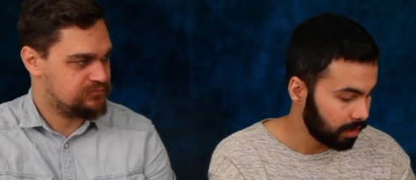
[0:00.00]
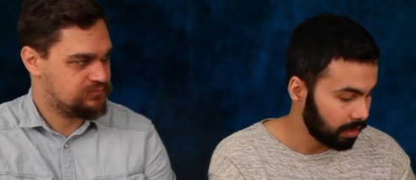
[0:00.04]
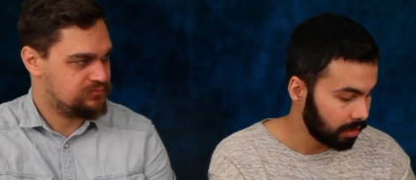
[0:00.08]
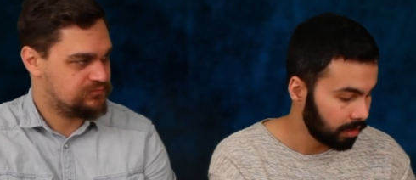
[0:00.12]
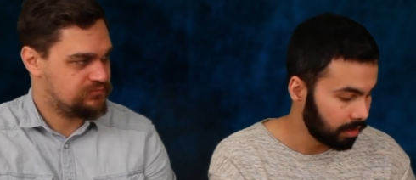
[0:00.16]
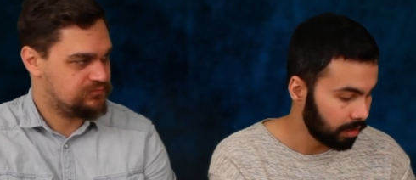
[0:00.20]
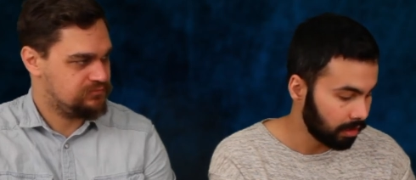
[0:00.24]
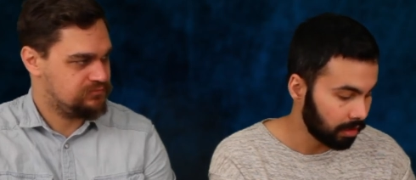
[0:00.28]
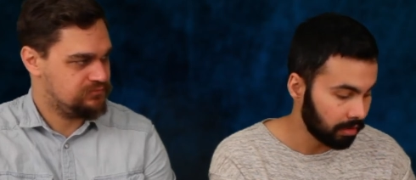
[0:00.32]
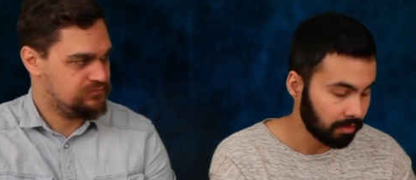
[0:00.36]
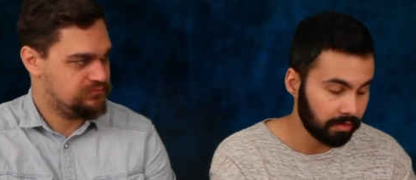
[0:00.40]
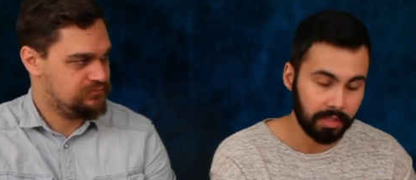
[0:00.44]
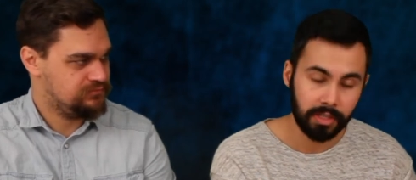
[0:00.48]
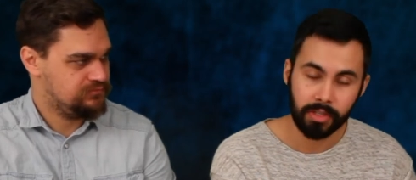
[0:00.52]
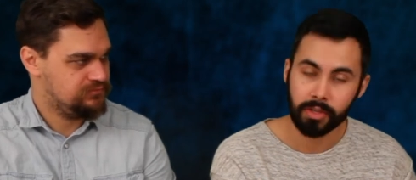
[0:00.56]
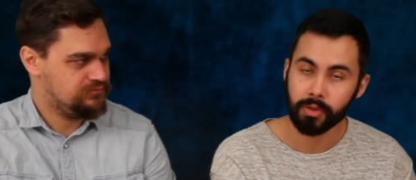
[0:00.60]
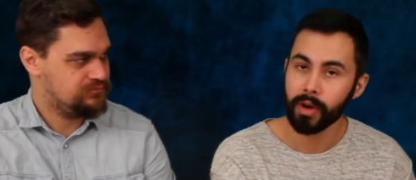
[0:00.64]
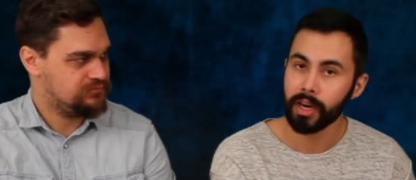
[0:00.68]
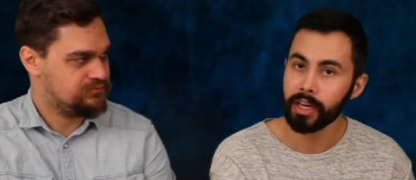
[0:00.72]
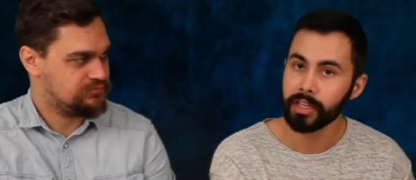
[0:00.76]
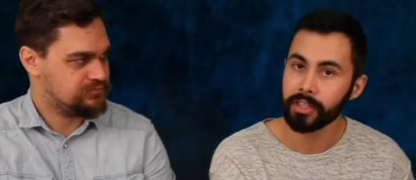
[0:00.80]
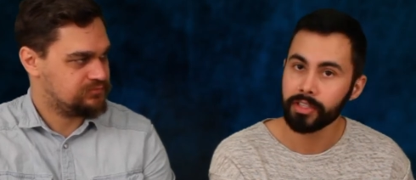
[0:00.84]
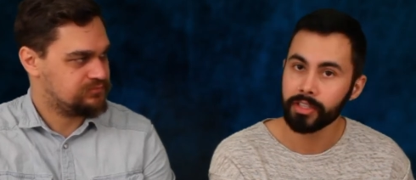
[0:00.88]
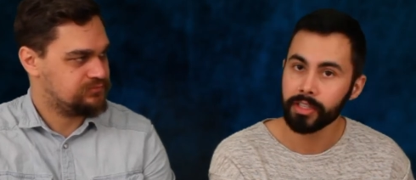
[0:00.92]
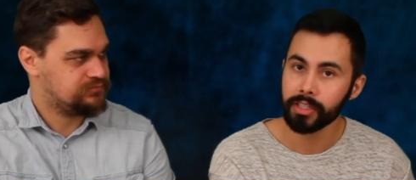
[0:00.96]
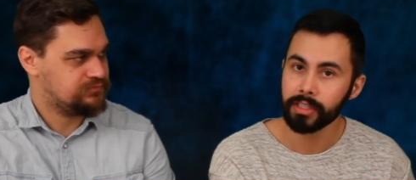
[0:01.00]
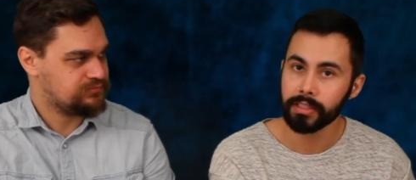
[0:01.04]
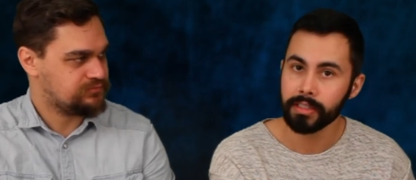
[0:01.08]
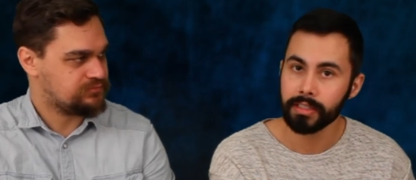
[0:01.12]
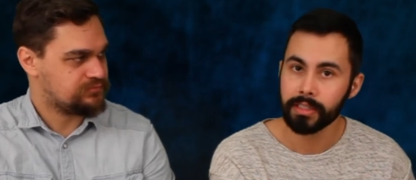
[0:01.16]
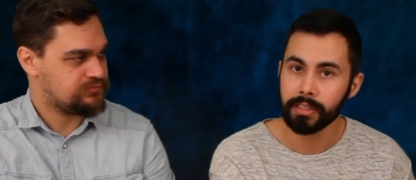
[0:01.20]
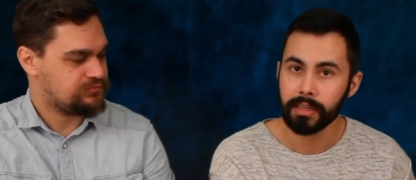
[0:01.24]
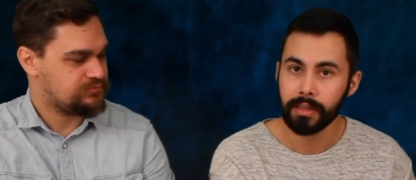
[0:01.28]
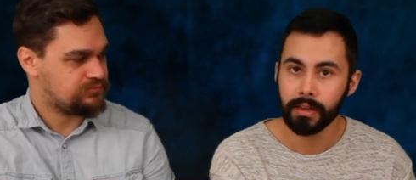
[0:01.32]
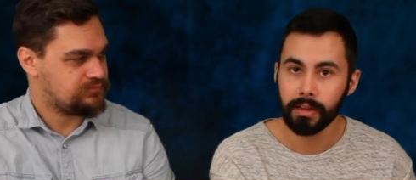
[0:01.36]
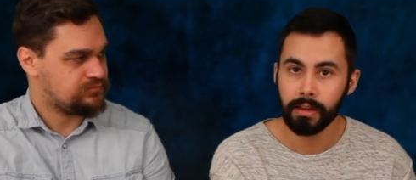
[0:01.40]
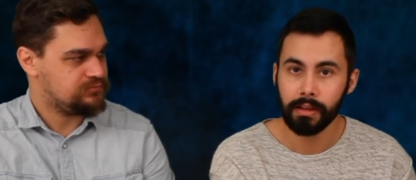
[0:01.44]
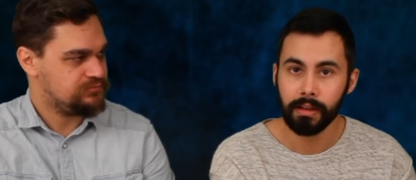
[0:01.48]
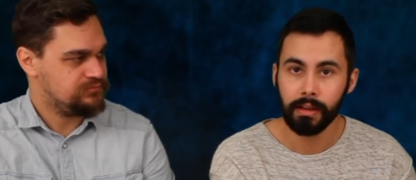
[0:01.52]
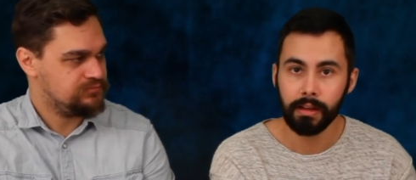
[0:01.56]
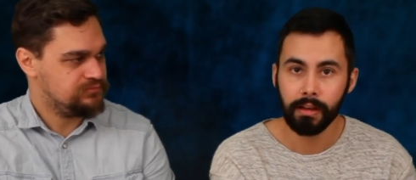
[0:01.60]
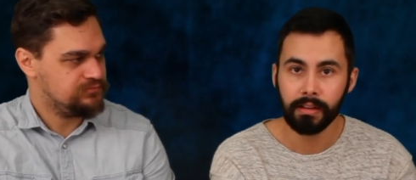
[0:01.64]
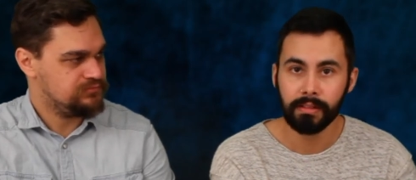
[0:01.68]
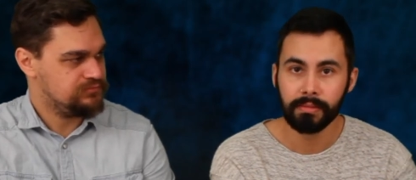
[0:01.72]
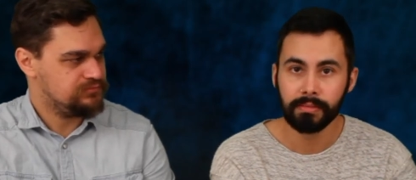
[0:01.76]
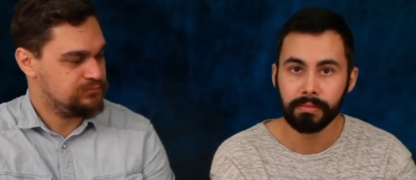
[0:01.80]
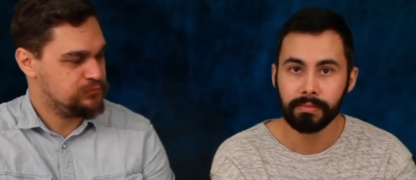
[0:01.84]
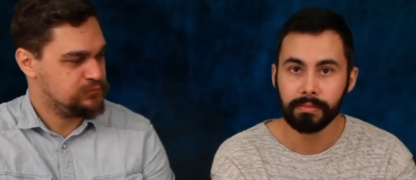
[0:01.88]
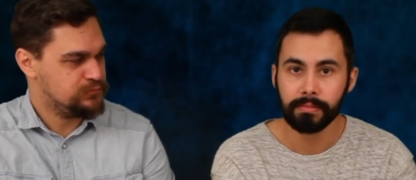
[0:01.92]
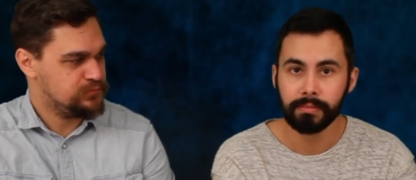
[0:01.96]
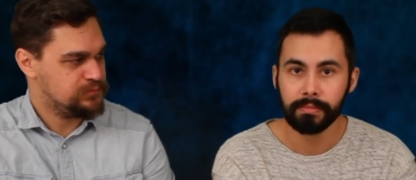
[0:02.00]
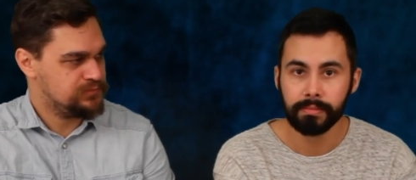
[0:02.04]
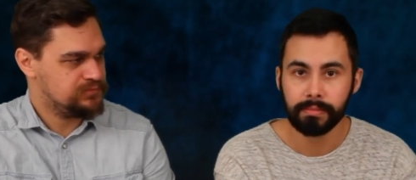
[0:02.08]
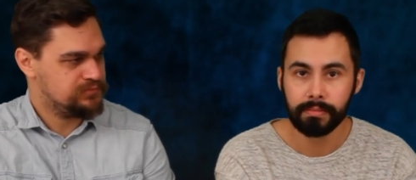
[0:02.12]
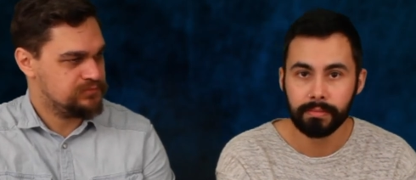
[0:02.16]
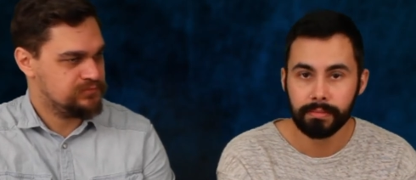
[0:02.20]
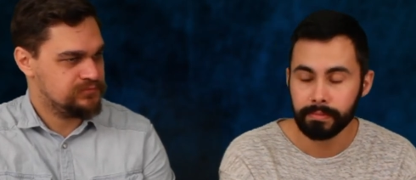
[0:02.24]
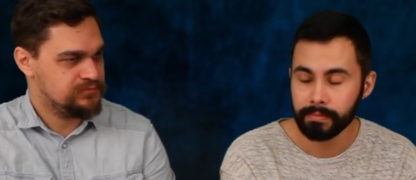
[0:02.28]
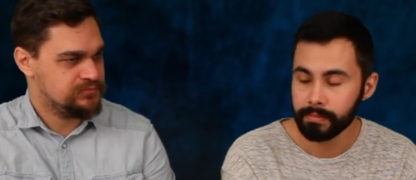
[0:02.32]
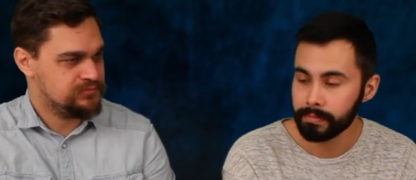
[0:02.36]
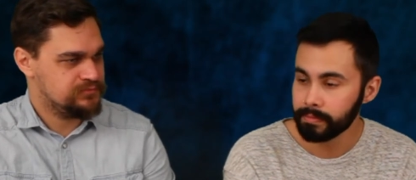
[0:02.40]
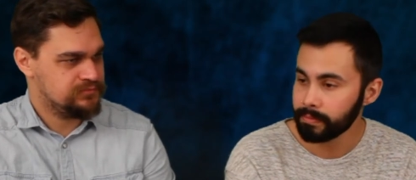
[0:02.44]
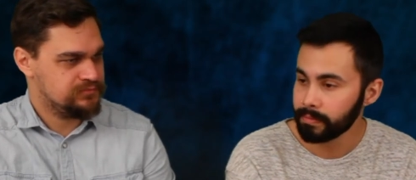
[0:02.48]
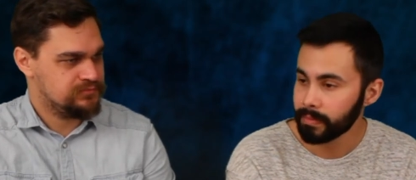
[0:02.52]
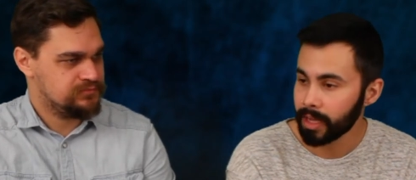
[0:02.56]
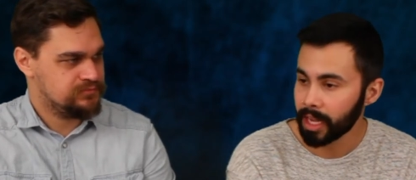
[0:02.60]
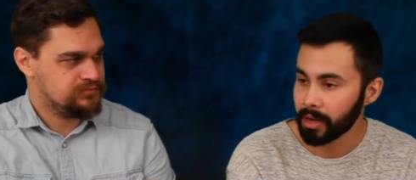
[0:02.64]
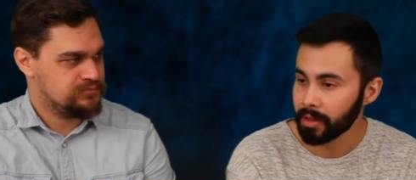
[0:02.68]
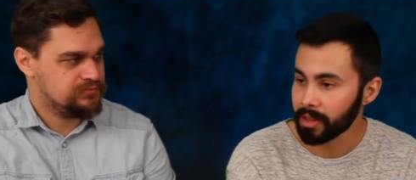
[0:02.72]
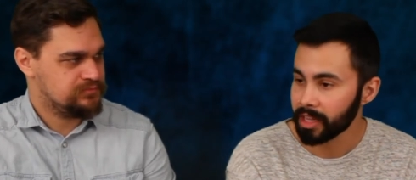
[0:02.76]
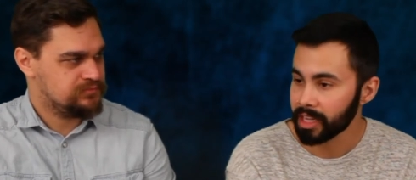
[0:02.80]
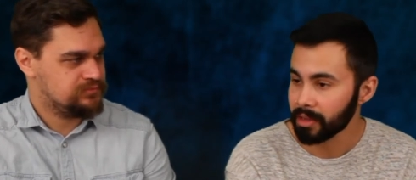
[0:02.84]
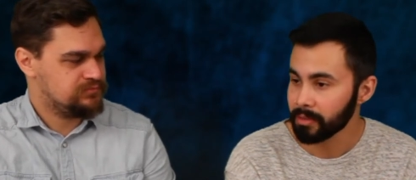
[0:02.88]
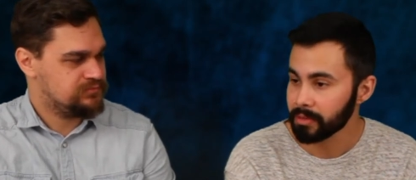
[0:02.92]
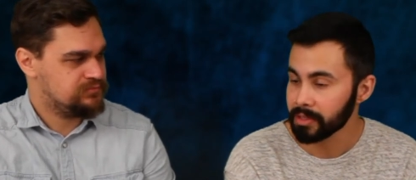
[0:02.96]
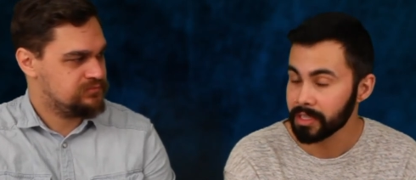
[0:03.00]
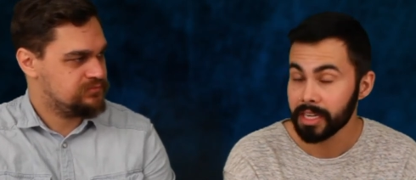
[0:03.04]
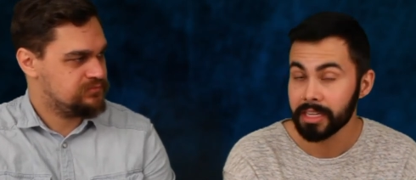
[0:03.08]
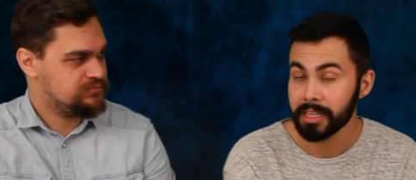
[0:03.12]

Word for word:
Speaker 1: all these questions. Um, I don't think it was